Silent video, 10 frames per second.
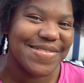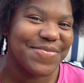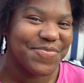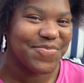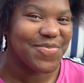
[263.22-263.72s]

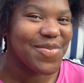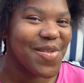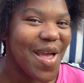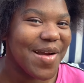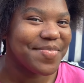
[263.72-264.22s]
So did you
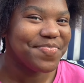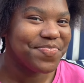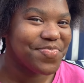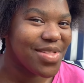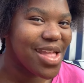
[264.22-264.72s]
thought of
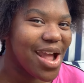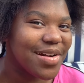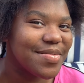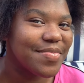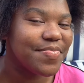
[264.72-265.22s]
mommy would
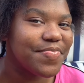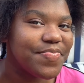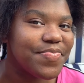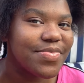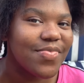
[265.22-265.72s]
have
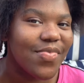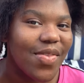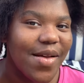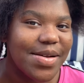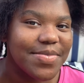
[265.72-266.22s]
ever
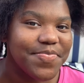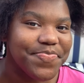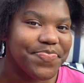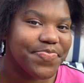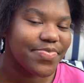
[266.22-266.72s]
done
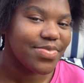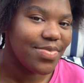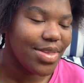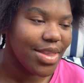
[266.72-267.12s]
tattoo?